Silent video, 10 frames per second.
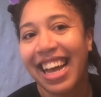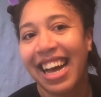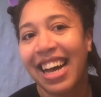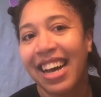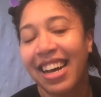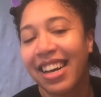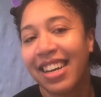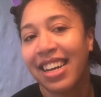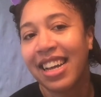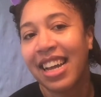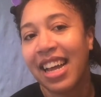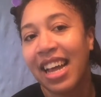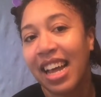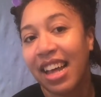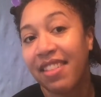
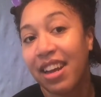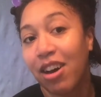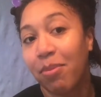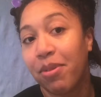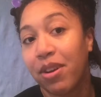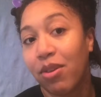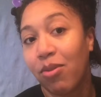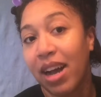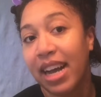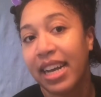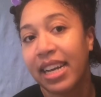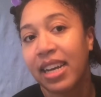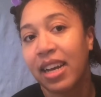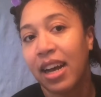and then I'll put it away.